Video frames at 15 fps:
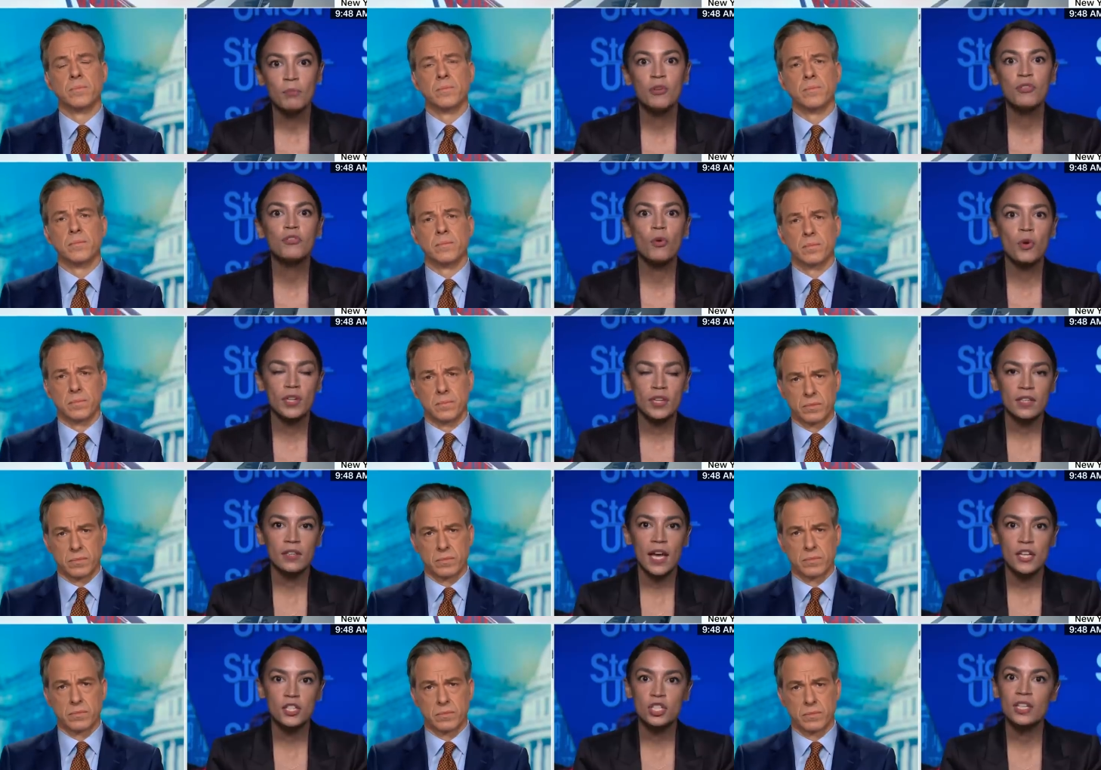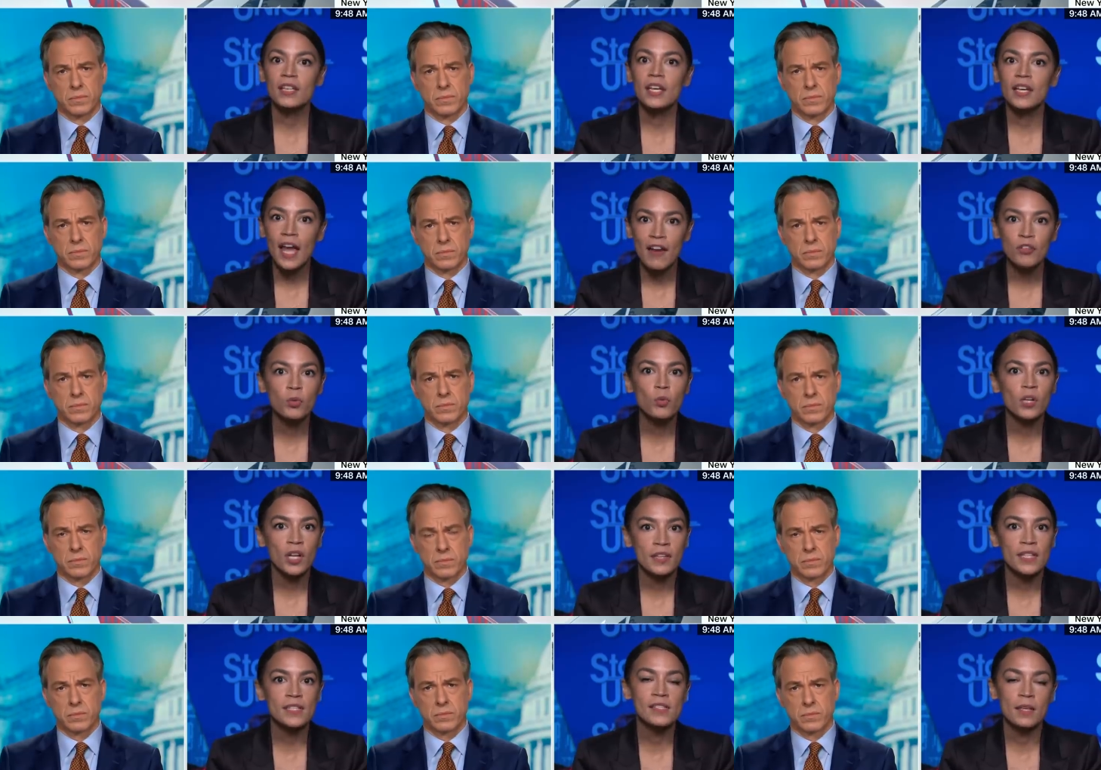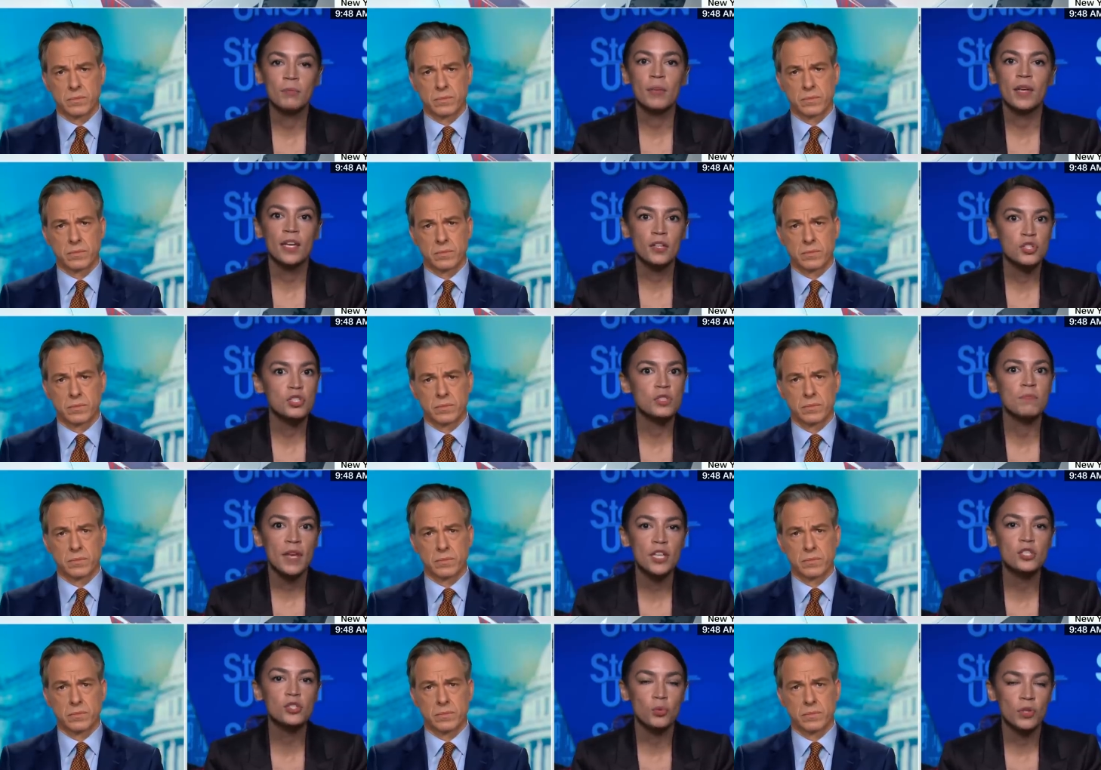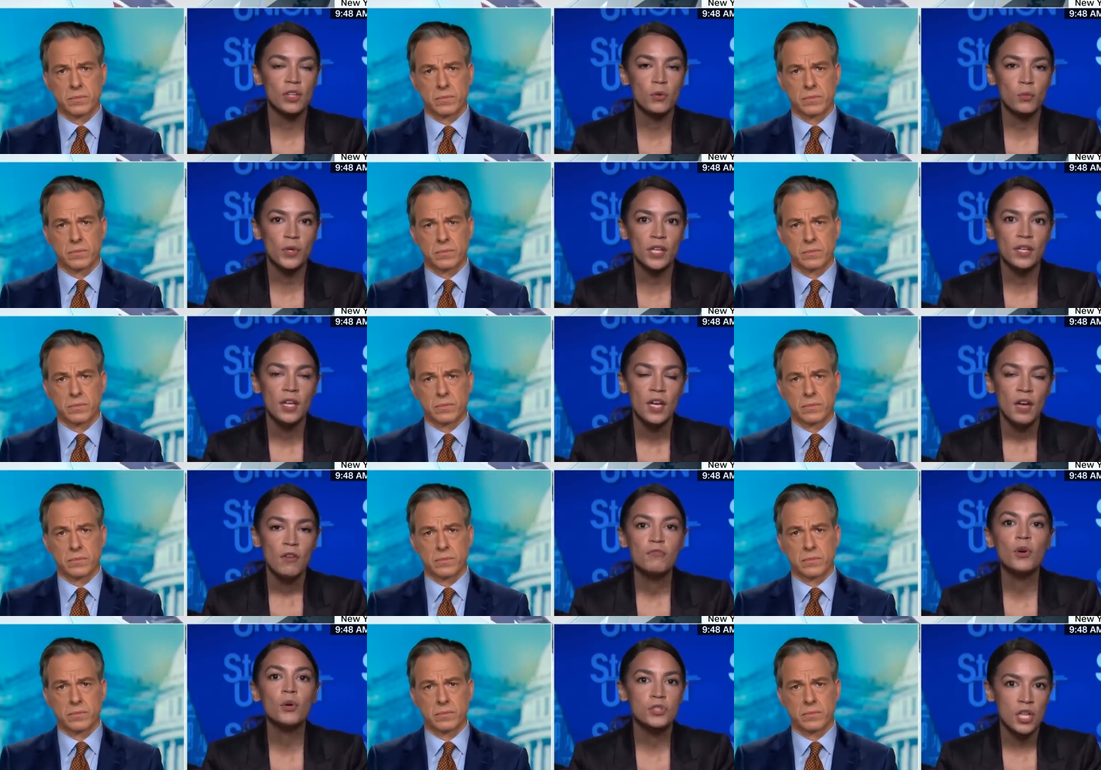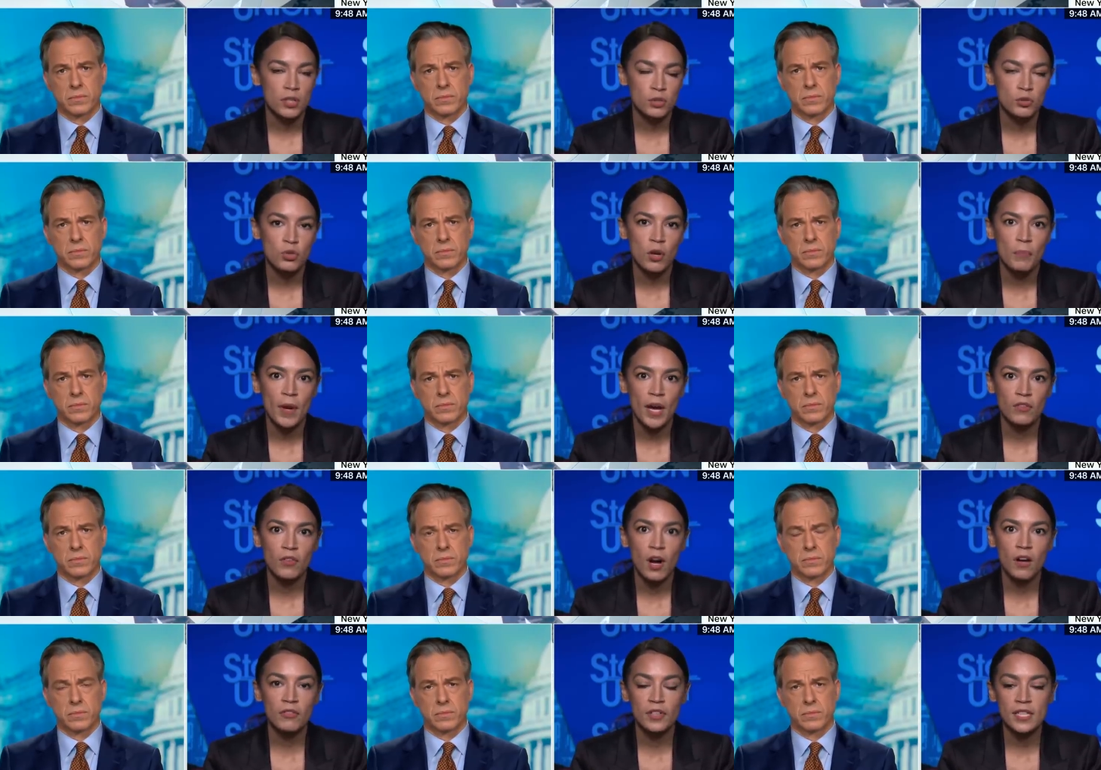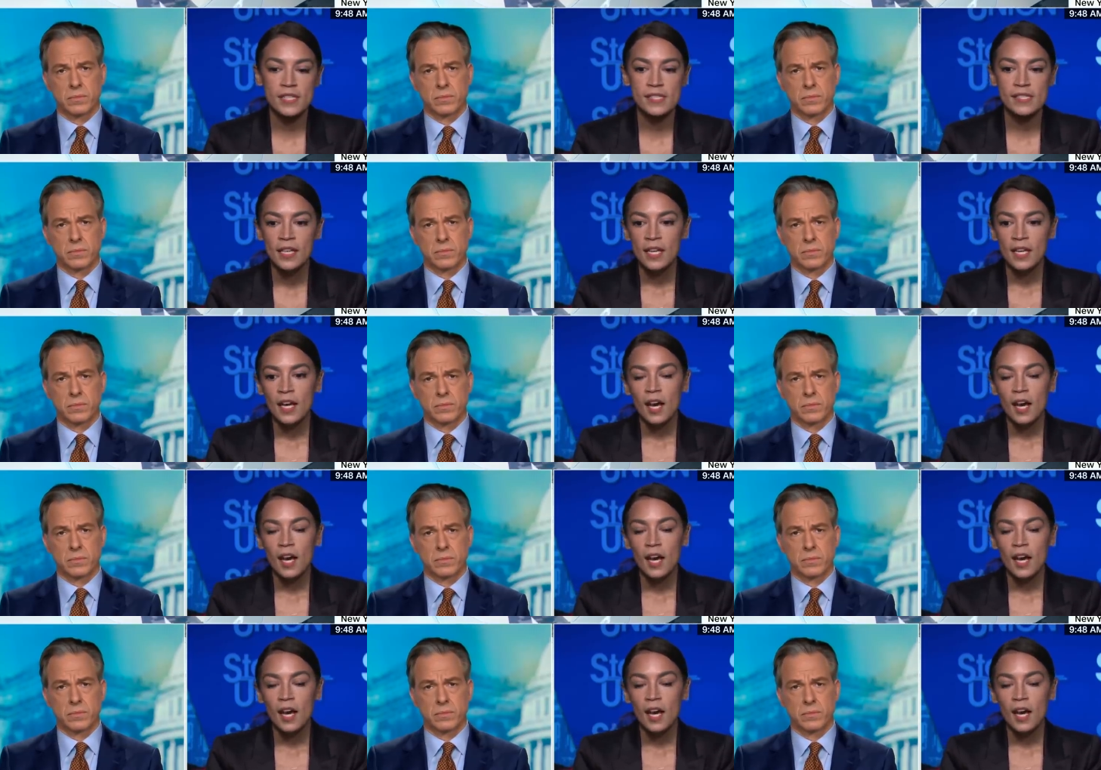Speaker 1: before the election and get everyone on the same page to make sure that we vote Donald Trump out of office.